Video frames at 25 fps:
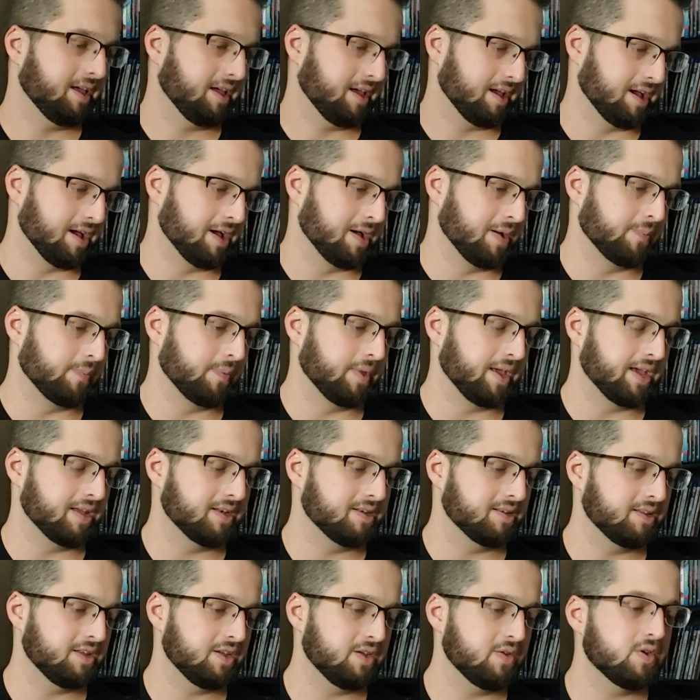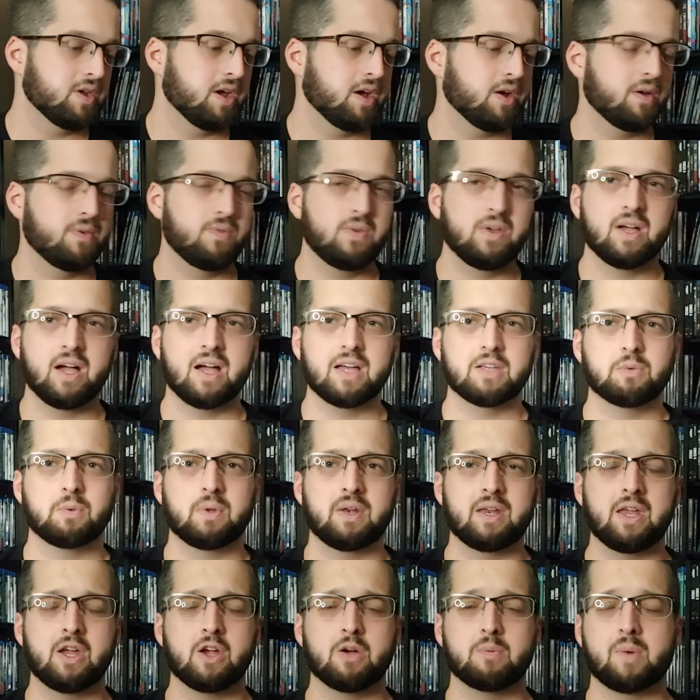And you know, if you guys want
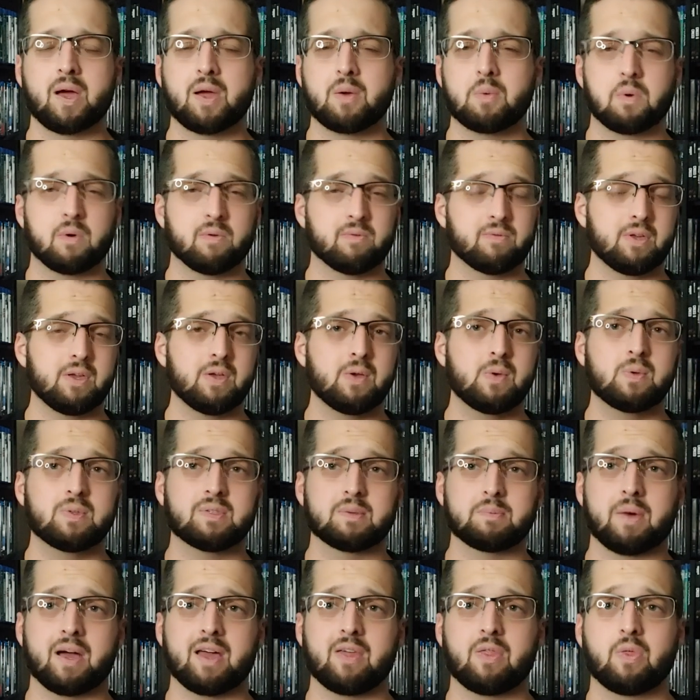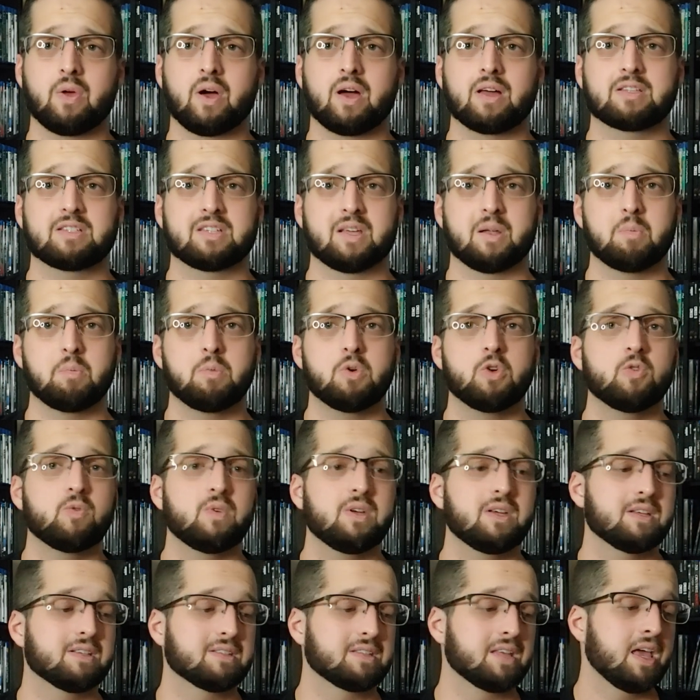to hear my reviews and my thoughts on
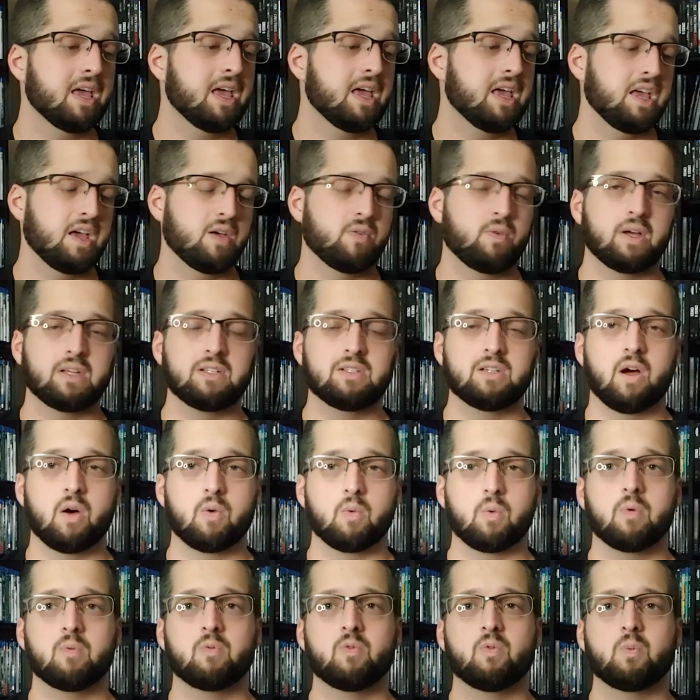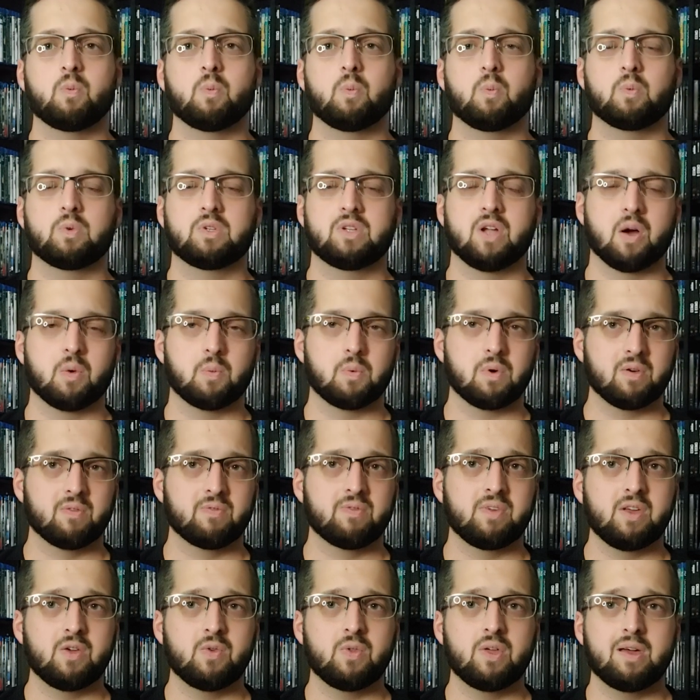movies, if I don't
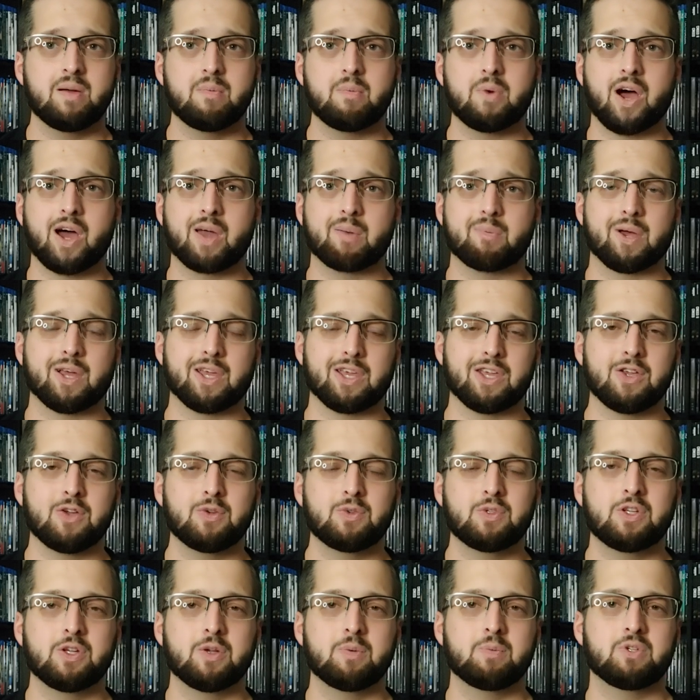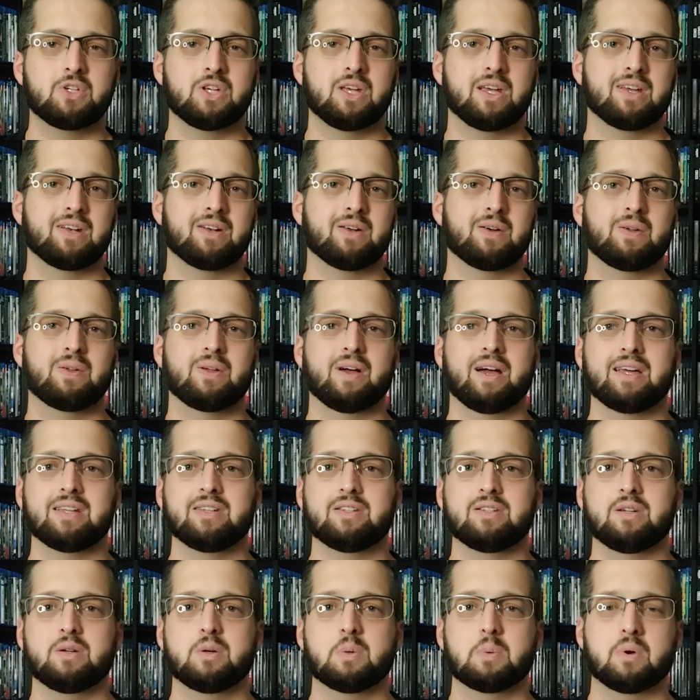review them on my YouTube channel, I
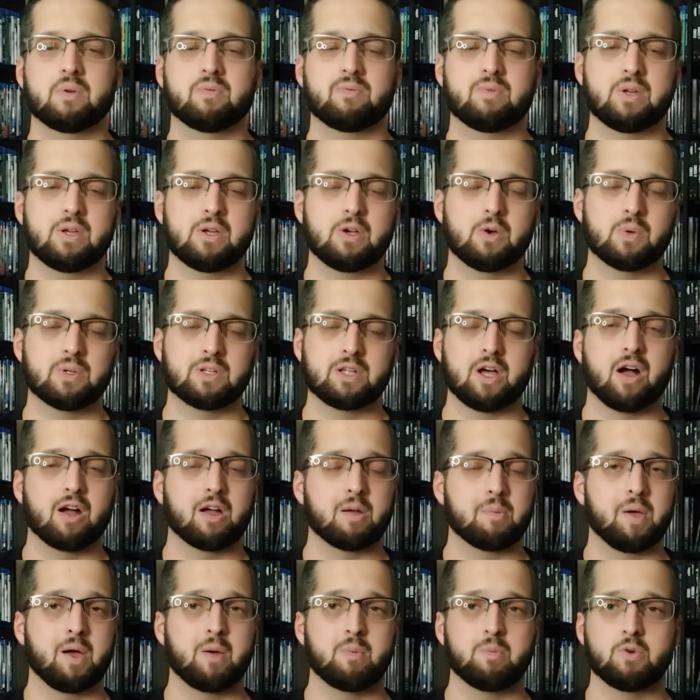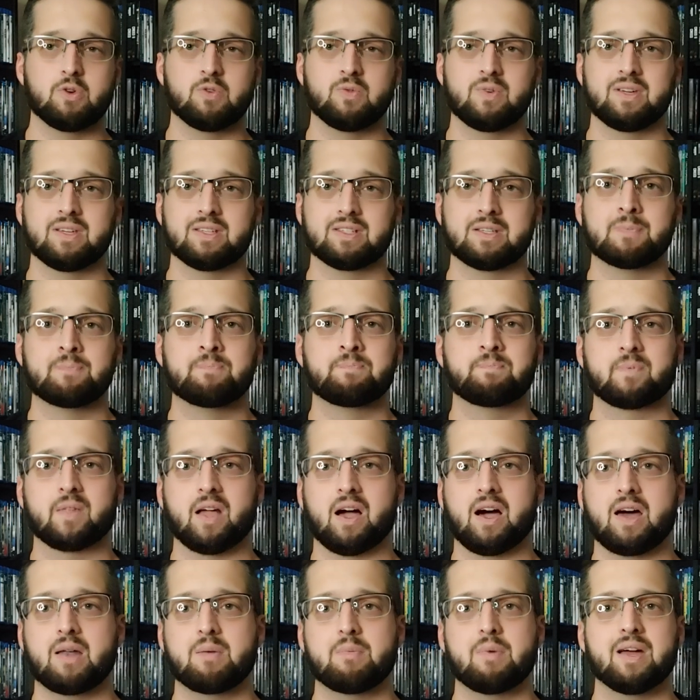do review and talk about movies
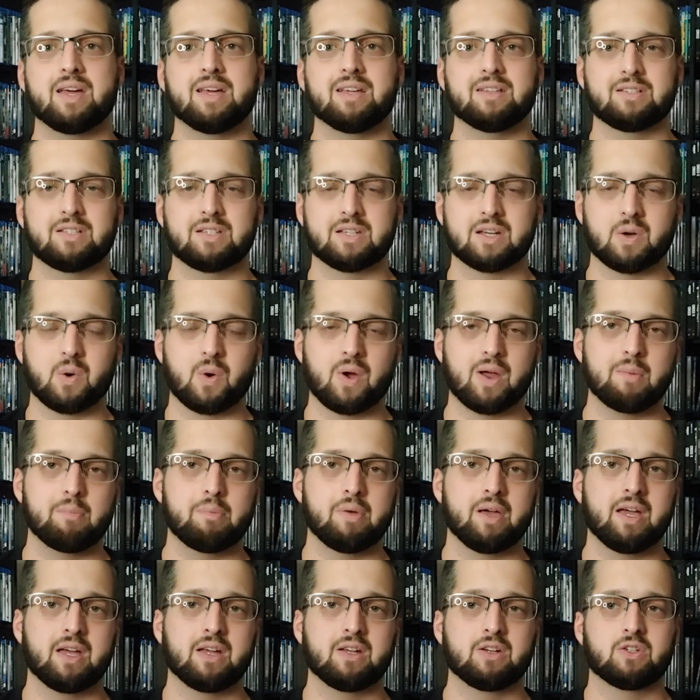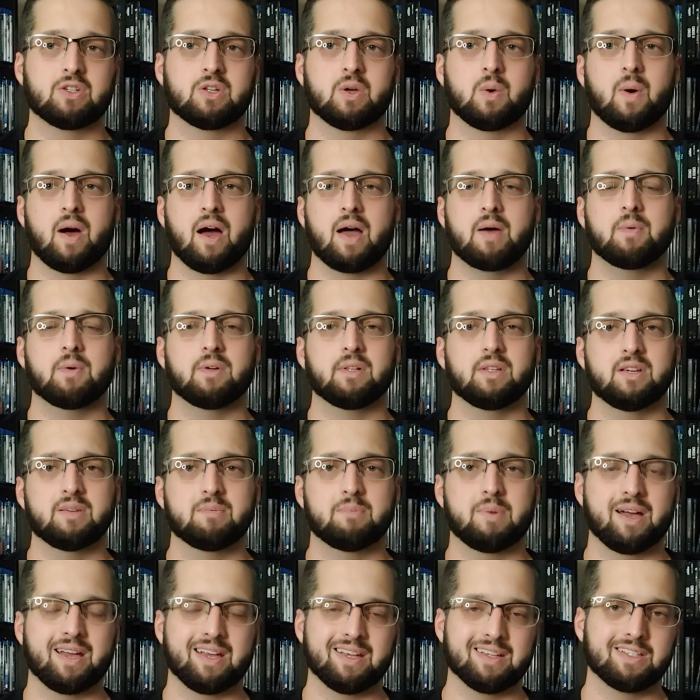on my Instagram page. So I will leave
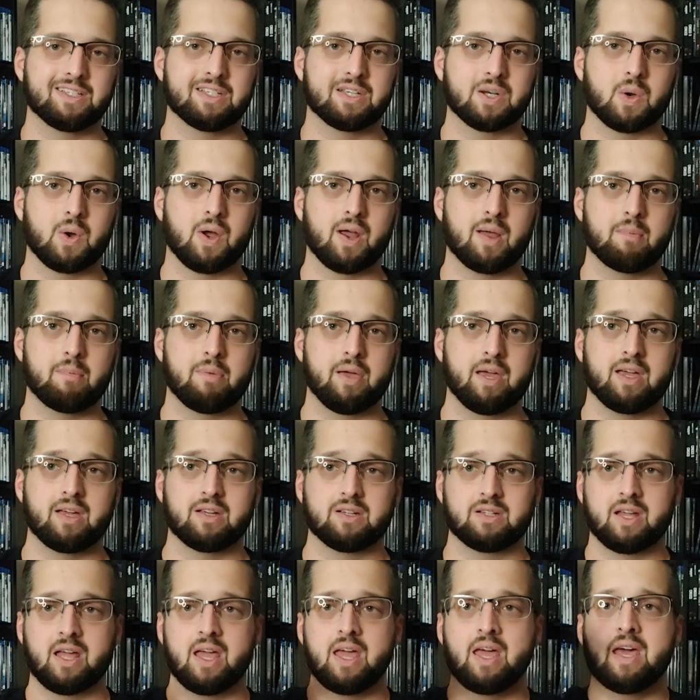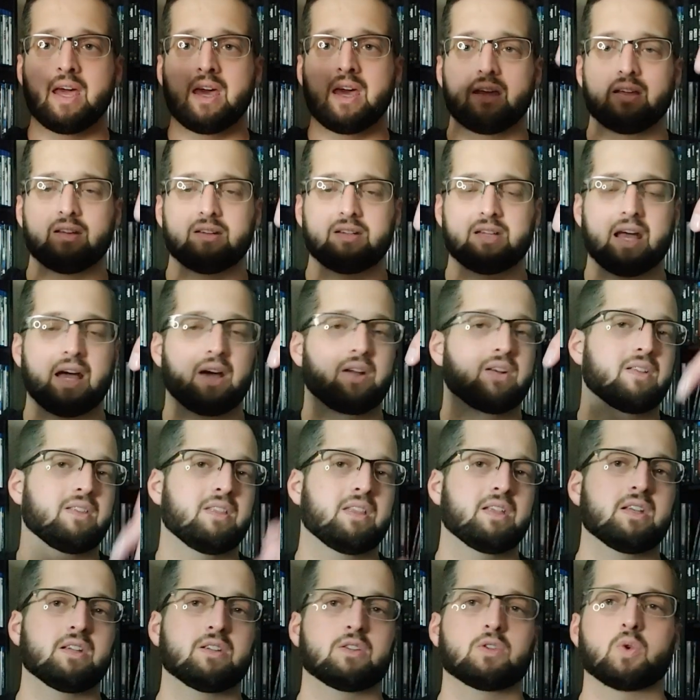my Instagram page down in the
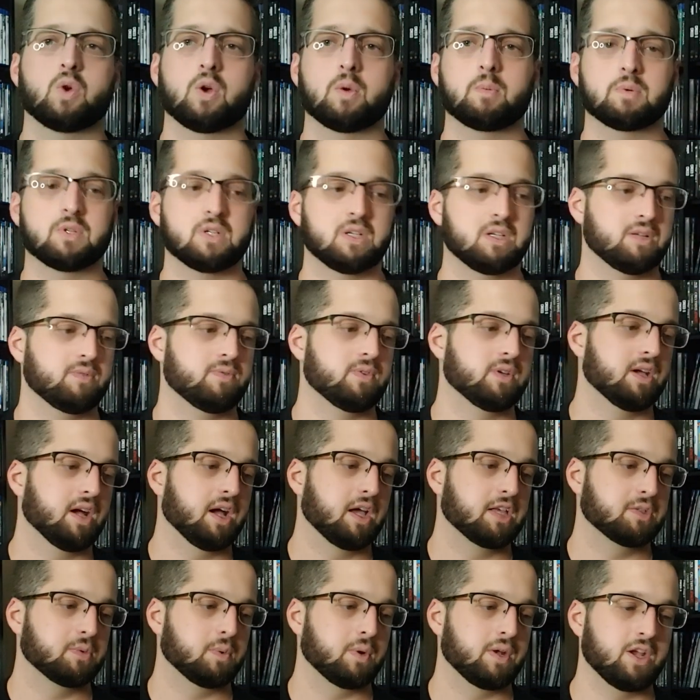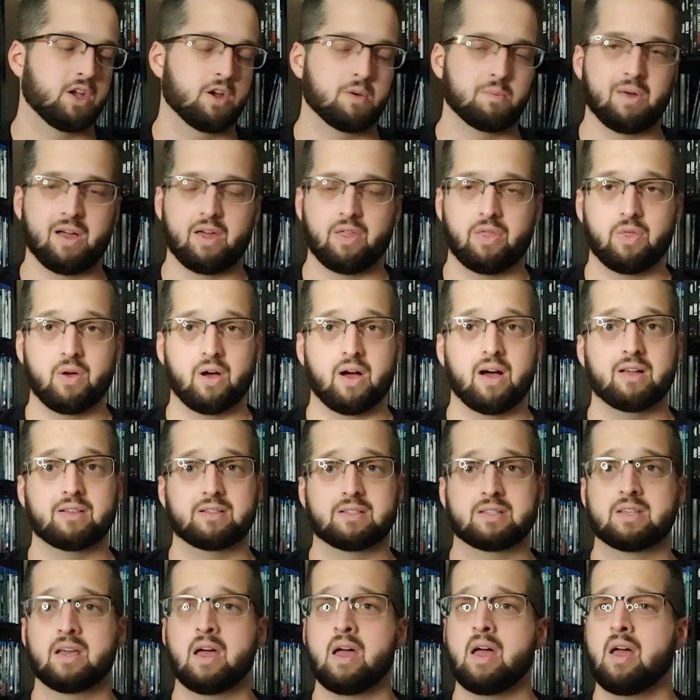description if you guys want to hear my
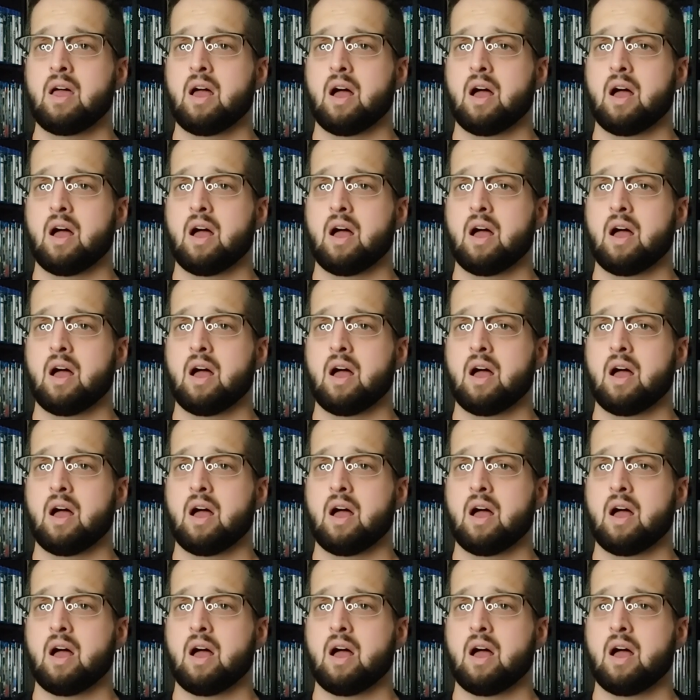thoughts